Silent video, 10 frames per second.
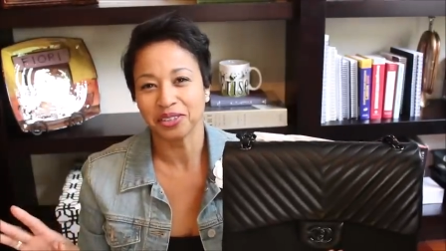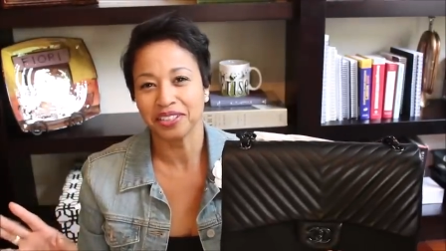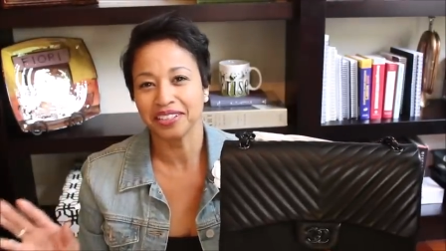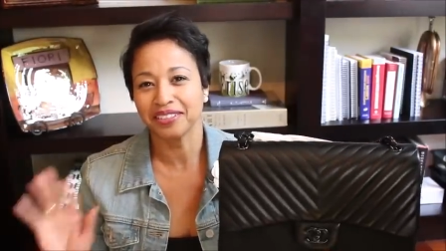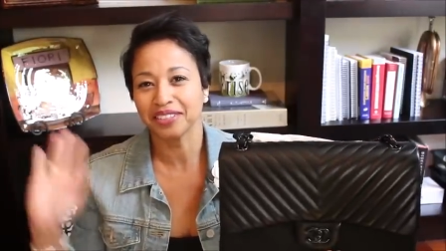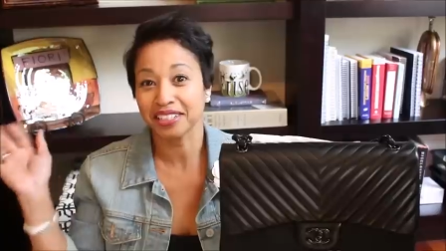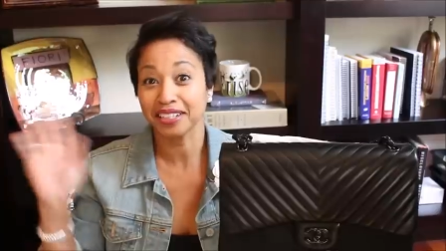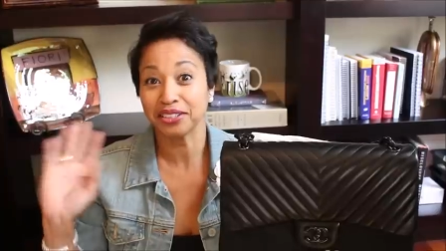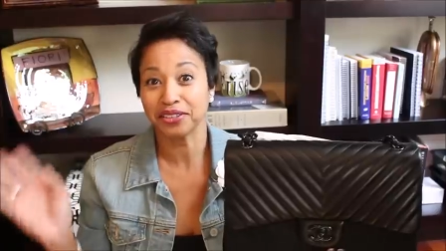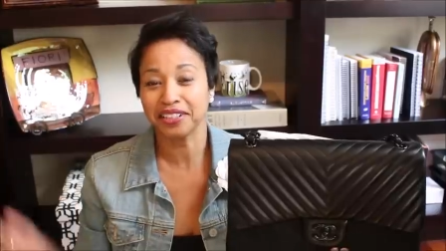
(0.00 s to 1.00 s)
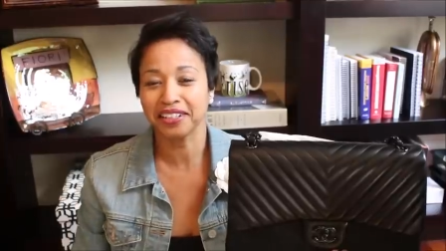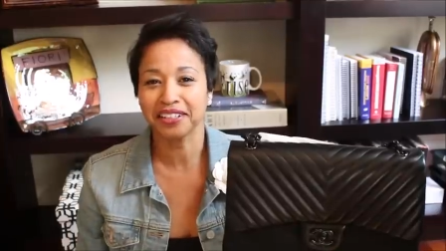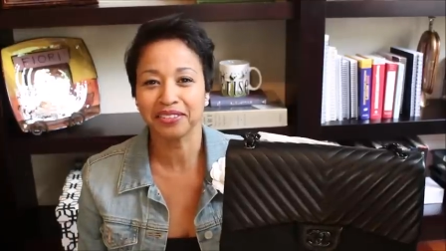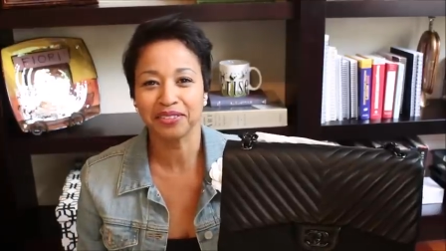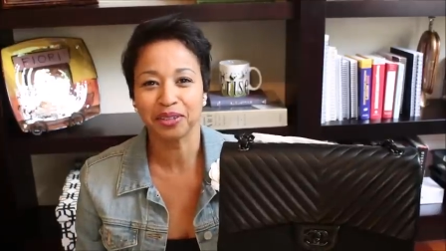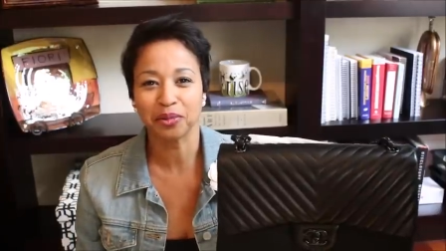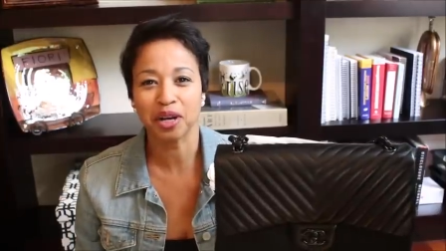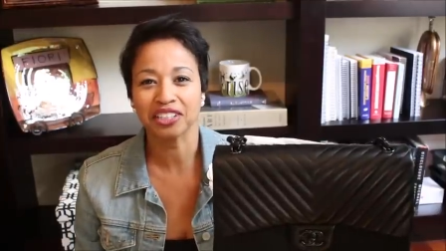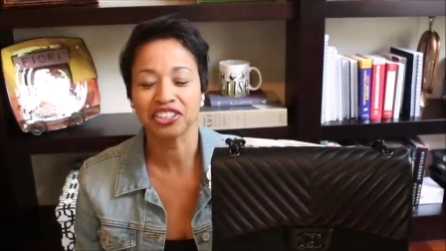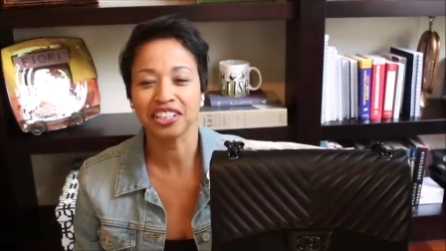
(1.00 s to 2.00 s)
Trina Levers. Hi, Trina. If you're
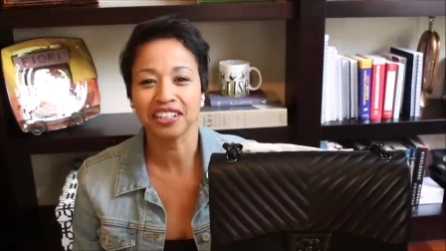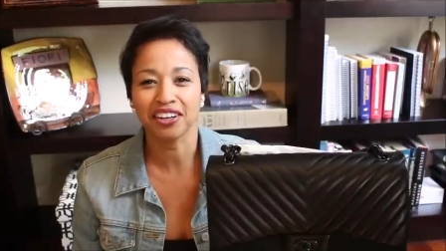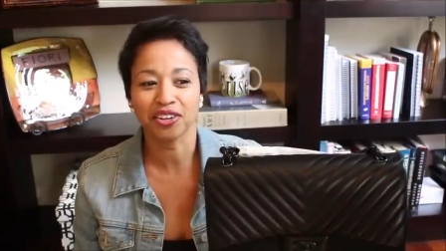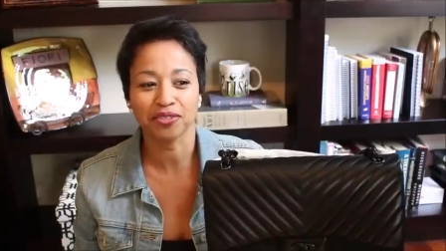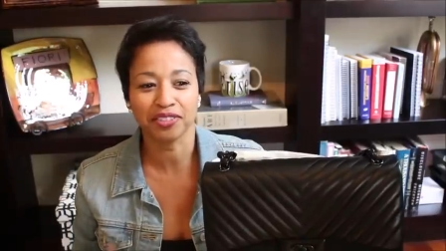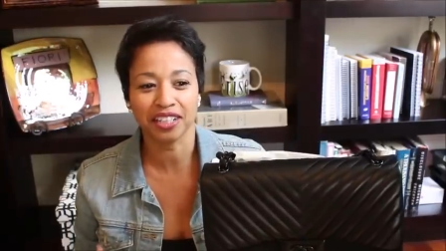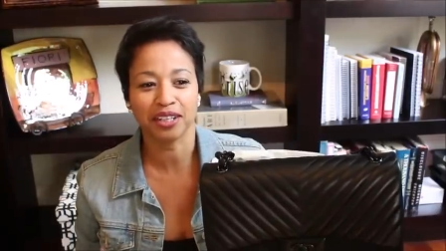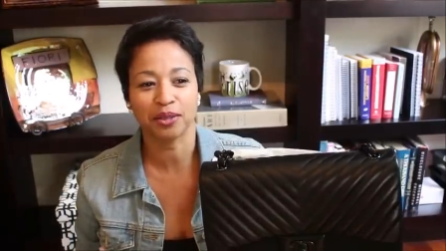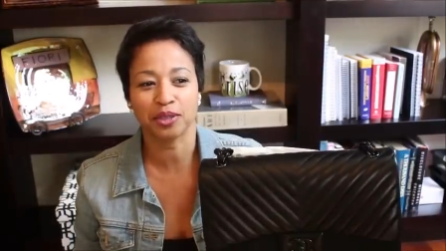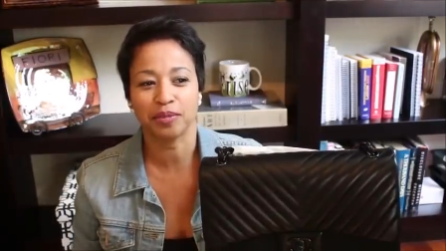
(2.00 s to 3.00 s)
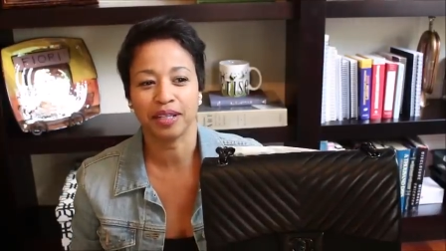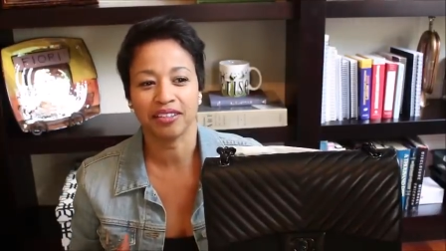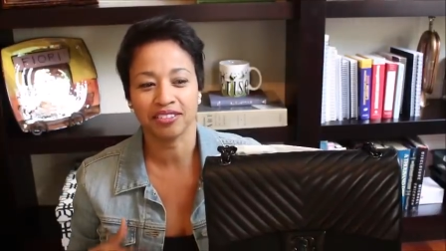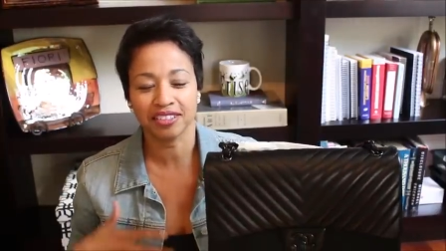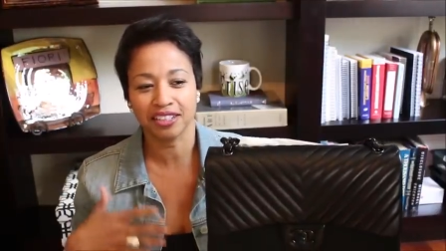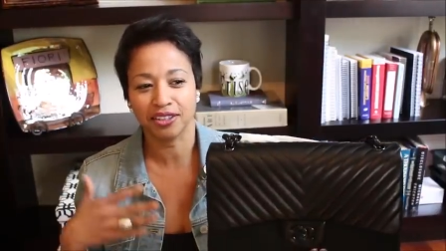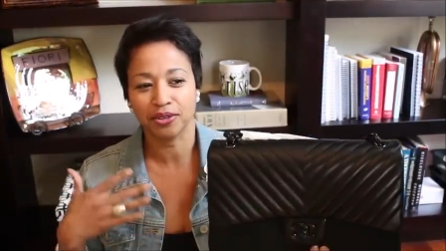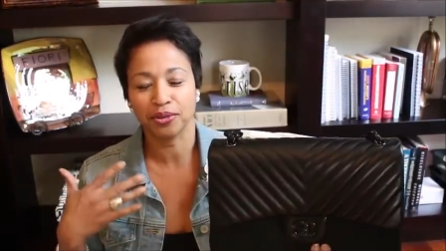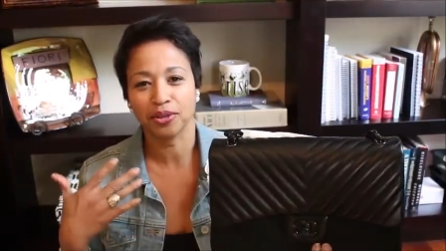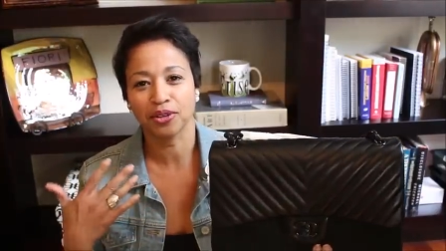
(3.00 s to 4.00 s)
watching her videos about, you
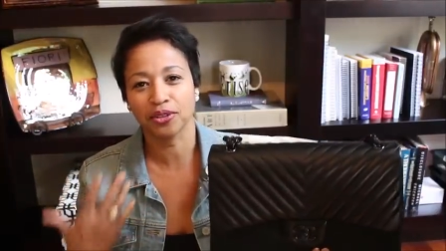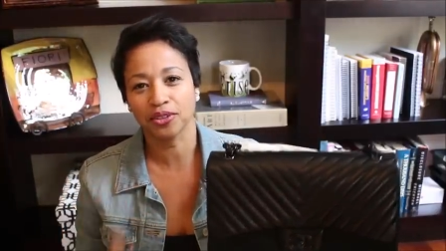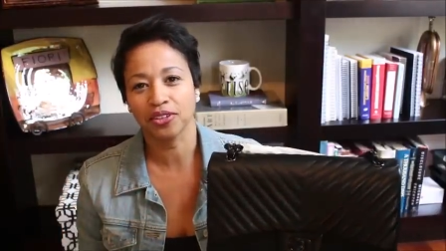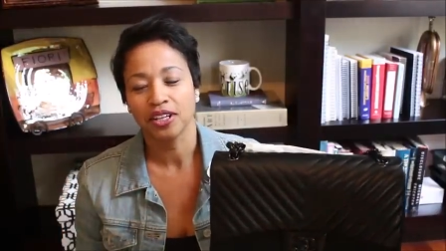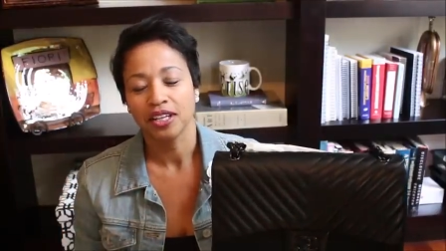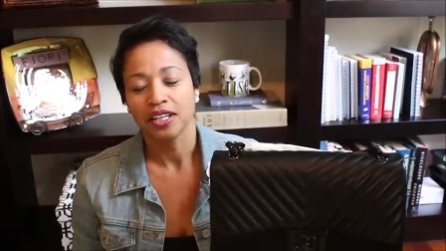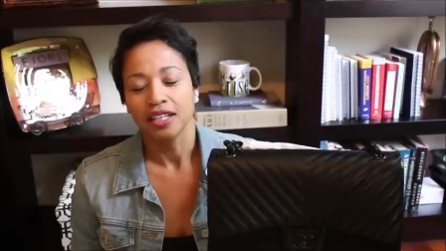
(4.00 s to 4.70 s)
know, her